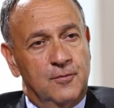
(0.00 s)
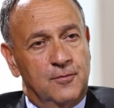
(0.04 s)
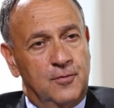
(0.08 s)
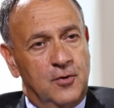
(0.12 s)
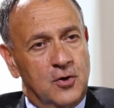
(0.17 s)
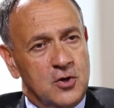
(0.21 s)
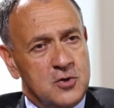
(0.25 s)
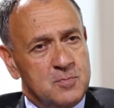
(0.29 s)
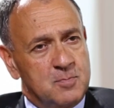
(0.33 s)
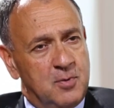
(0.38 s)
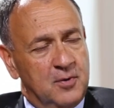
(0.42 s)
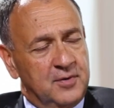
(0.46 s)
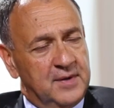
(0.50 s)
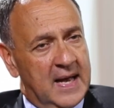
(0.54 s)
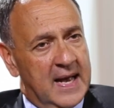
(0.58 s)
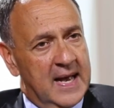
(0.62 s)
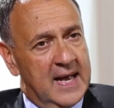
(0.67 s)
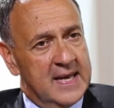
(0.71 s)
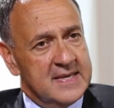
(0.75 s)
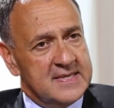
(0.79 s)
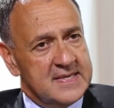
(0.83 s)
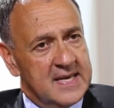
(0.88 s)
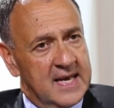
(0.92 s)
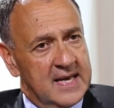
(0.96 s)
First point,
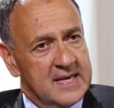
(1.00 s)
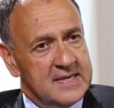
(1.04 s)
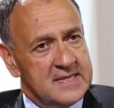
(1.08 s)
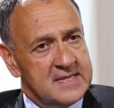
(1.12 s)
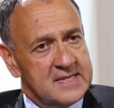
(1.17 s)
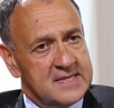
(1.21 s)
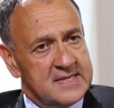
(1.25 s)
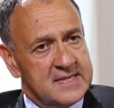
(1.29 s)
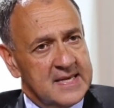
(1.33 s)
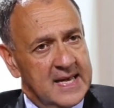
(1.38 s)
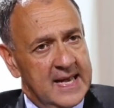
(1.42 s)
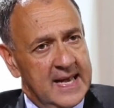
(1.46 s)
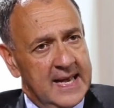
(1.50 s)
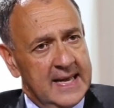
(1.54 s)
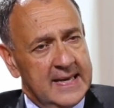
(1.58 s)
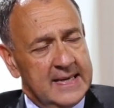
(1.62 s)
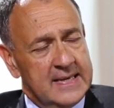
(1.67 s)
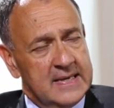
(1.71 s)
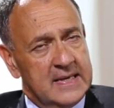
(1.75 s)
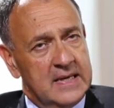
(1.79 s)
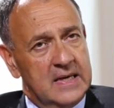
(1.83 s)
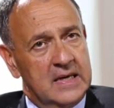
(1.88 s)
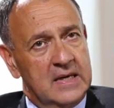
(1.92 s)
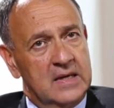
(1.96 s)
as I
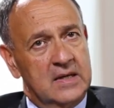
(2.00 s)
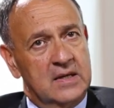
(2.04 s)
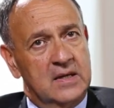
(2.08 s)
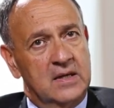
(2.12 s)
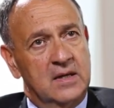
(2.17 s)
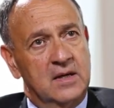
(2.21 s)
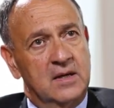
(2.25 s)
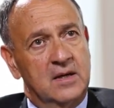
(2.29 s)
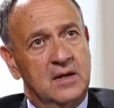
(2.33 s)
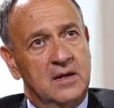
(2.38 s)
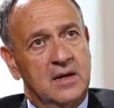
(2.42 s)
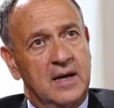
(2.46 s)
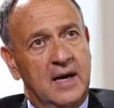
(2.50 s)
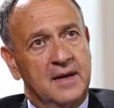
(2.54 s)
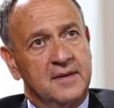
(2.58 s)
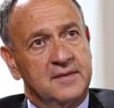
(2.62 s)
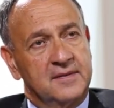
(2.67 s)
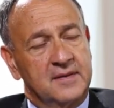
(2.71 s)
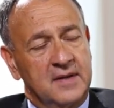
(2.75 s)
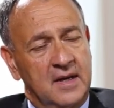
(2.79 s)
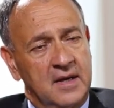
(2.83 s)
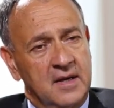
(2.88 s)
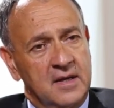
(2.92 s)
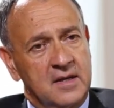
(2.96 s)
said, I
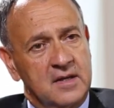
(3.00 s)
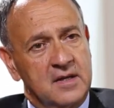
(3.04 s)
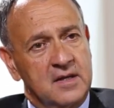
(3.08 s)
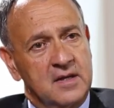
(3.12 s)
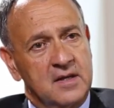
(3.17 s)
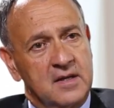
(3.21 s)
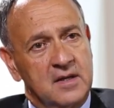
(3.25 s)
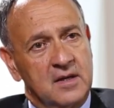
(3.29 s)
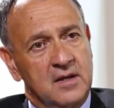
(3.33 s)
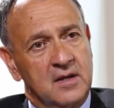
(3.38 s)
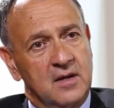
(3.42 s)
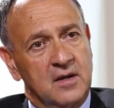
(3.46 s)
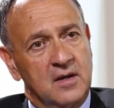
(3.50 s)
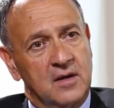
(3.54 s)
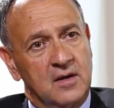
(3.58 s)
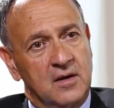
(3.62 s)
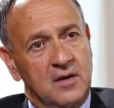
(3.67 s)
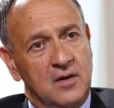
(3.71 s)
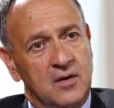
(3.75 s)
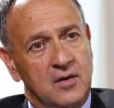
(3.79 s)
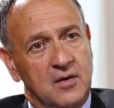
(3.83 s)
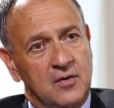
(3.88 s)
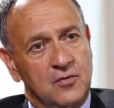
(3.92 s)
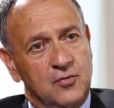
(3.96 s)
think
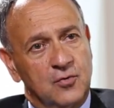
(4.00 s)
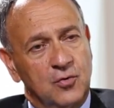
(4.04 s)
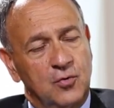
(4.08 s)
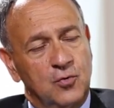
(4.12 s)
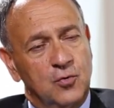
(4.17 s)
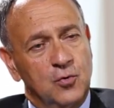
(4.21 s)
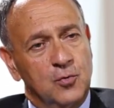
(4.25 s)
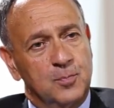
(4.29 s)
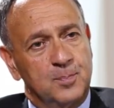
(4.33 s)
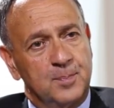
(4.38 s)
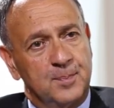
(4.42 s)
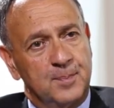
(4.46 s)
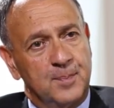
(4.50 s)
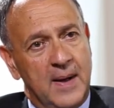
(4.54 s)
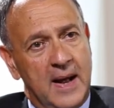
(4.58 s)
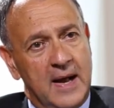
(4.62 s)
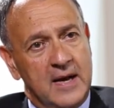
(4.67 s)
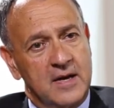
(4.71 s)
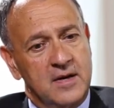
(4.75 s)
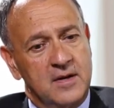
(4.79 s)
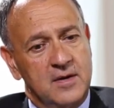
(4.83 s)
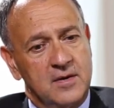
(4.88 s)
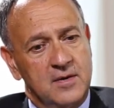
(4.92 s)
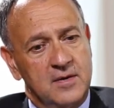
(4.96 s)
the group
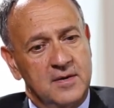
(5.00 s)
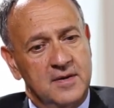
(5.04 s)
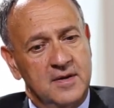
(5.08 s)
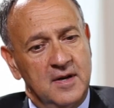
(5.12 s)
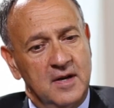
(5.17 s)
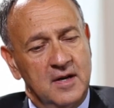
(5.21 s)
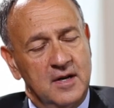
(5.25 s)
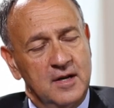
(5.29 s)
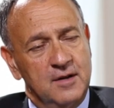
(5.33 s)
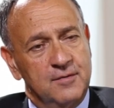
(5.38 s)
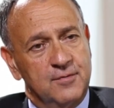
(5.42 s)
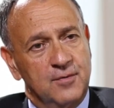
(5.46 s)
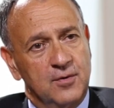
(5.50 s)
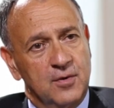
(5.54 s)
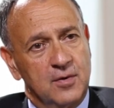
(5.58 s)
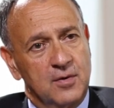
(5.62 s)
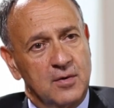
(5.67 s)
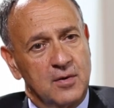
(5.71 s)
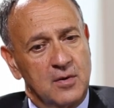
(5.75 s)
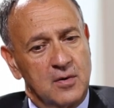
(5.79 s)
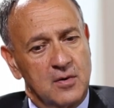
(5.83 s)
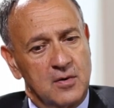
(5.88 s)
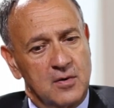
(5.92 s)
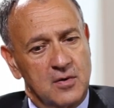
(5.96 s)
had
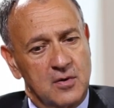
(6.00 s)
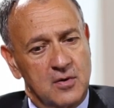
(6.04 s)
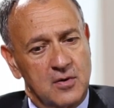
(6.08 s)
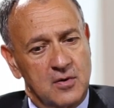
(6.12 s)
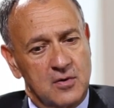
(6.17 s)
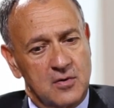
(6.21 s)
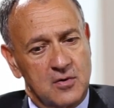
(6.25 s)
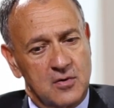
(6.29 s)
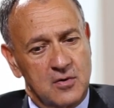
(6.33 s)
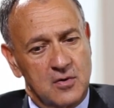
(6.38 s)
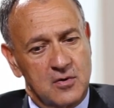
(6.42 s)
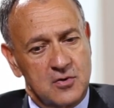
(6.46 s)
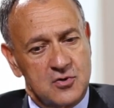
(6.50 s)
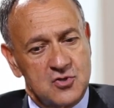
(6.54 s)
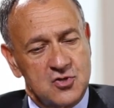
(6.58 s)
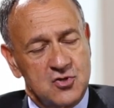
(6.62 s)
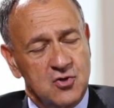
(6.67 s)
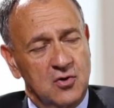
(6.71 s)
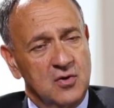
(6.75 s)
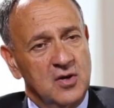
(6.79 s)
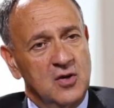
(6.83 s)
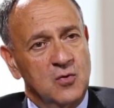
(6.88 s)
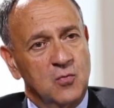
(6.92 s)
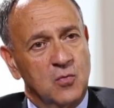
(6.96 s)
delivered a
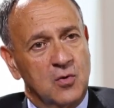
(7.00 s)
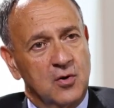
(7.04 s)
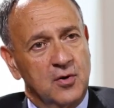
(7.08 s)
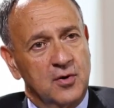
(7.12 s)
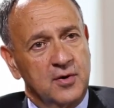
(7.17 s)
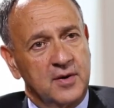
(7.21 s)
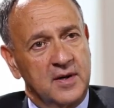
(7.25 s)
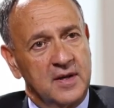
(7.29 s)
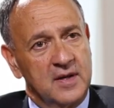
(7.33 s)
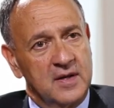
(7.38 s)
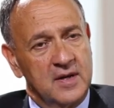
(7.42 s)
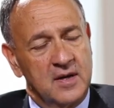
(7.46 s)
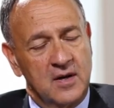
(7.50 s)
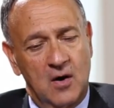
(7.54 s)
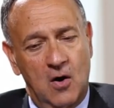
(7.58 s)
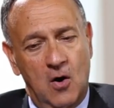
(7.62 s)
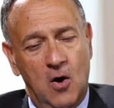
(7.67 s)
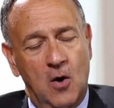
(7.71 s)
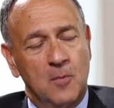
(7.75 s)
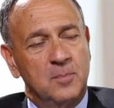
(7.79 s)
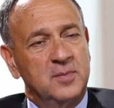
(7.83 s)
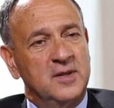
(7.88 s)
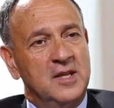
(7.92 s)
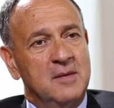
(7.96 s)
solid work in
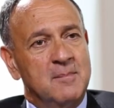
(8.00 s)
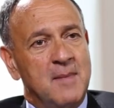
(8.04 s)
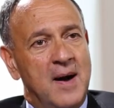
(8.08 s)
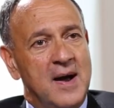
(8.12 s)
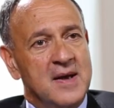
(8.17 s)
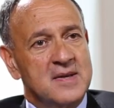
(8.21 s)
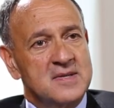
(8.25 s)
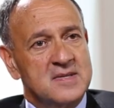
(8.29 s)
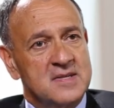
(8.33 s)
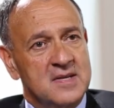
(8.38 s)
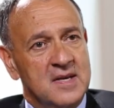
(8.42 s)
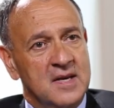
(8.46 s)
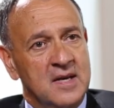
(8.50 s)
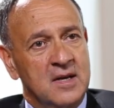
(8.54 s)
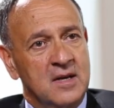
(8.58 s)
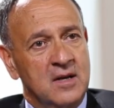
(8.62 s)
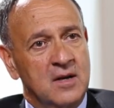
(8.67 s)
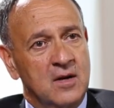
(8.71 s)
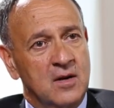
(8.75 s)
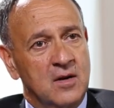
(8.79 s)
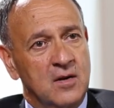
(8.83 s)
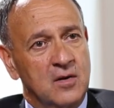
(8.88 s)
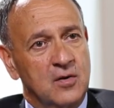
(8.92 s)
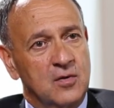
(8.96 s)

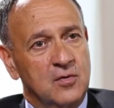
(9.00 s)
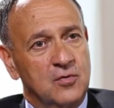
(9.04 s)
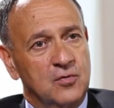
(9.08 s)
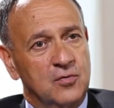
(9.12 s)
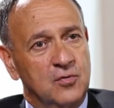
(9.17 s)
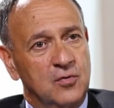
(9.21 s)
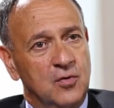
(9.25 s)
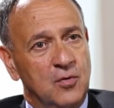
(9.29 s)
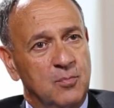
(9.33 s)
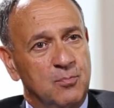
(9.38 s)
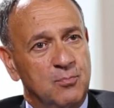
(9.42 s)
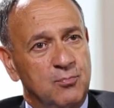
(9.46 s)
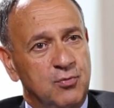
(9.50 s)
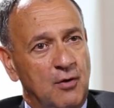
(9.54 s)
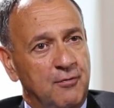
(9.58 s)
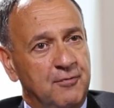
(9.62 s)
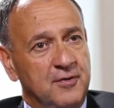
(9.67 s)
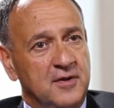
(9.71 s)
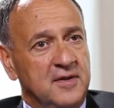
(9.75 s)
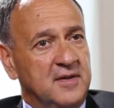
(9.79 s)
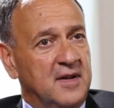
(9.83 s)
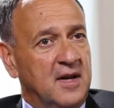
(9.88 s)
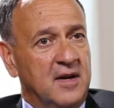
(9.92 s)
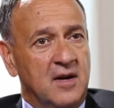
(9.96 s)
optimizing the
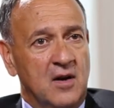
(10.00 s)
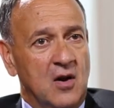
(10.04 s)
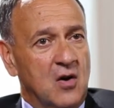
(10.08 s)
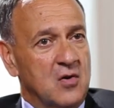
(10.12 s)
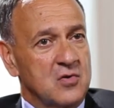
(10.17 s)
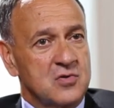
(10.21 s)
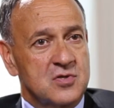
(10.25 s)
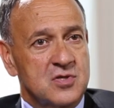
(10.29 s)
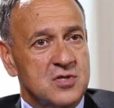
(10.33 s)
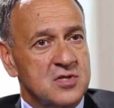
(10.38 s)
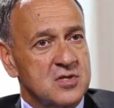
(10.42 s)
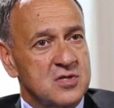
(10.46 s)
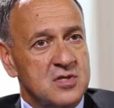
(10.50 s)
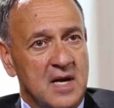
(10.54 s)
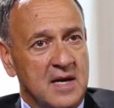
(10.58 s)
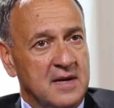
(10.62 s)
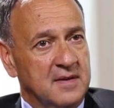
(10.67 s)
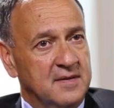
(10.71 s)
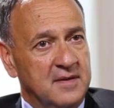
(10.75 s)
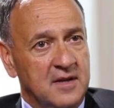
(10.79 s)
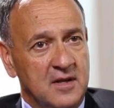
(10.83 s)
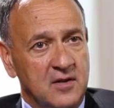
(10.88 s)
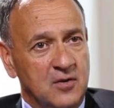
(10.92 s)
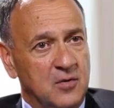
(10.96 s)
profit and loss. I
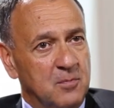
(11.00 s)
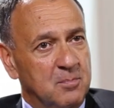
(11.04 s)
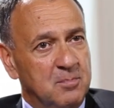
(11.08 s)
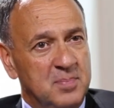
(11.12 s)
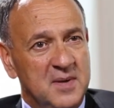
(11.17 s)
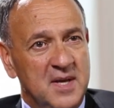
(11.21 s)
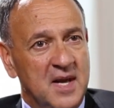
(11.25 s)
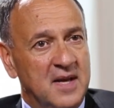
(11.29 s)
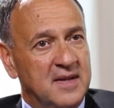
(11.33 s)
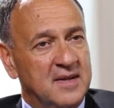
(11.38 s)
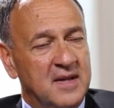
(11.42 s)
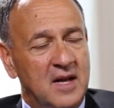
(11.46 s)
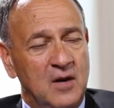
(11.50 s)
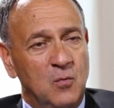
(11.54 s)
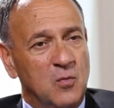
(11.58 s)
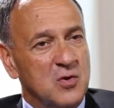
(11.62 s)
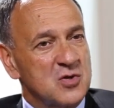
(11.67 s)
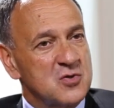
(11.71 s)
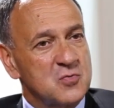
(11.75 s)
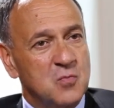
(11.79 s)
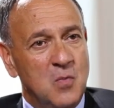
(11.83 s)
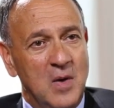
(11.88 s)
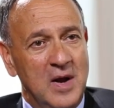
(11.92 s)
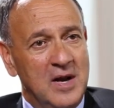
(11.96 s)
think the P&L
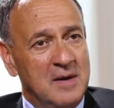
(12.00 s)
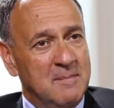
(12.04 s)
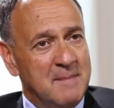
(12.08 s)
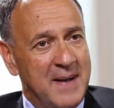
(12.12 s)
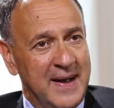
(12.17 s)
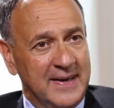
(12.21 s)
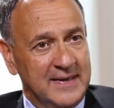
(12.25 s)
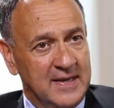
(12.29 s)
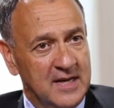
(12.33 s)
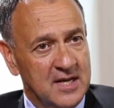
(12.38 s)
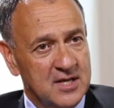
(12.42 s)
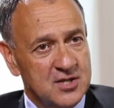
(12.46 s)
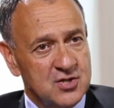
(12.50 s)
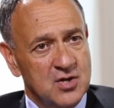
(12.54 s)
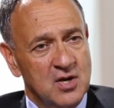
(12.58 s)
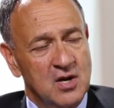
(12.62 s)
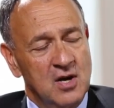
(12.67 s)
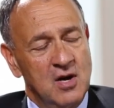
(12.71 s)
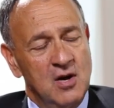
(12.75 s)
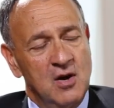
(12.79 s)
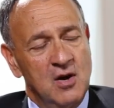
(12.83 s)
was well managed.